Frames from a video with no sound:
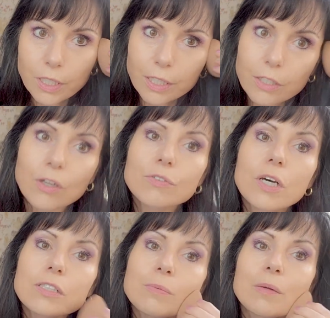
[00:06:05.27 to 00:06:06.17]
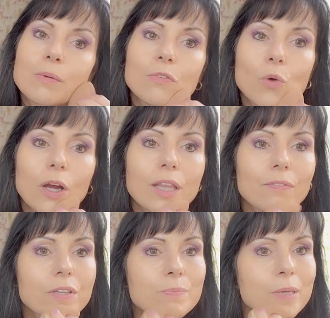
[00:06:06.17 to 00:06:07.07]
And you know, I've talked about it before. I
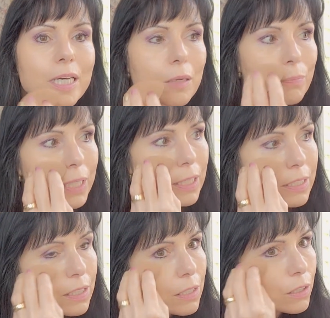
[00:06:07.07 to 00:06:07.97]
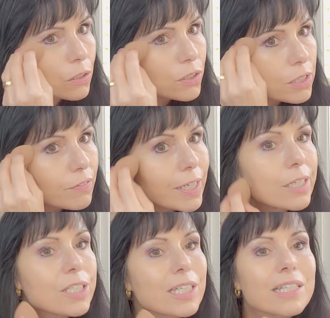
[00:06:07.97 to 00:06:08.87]
love this makeup because it's an occlusive
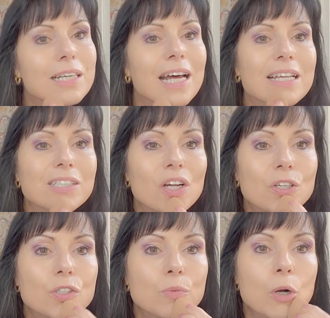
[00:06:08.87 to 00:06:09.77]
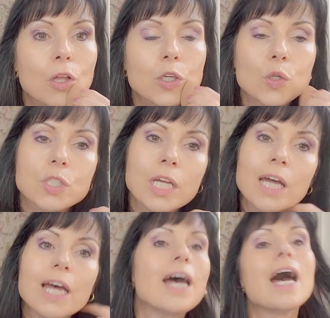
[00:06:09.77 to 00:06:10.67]
agent. It has larger molecules,
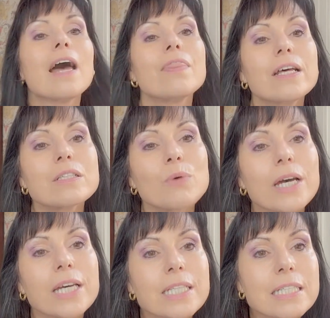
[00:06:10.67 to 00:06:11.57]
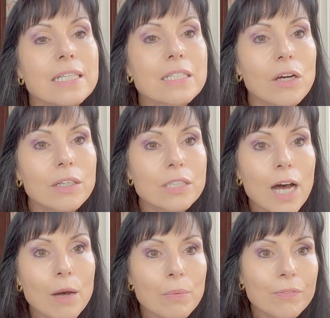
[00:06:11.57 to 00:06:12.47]
and that's why it sits on
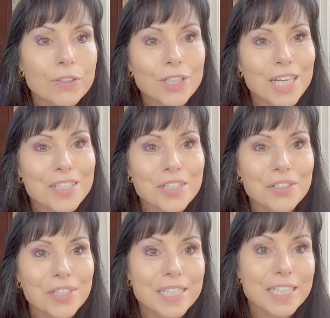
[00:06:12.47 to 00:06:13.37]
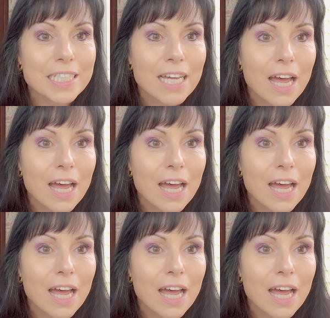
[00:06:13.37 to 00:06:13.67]
top of your lines and creases.